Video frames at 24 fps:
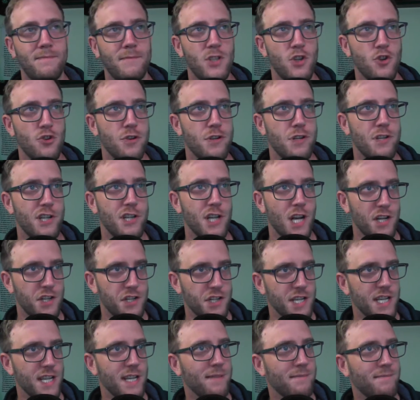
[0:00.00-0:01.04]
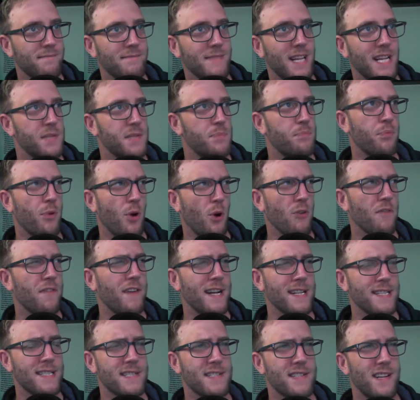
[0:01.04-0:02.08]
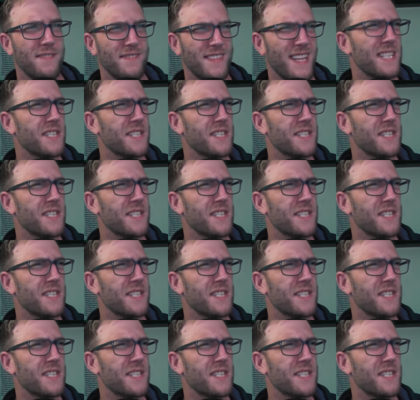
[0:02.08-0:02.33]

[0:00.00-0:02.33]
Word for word: You're judgy. That's bro vet stuff.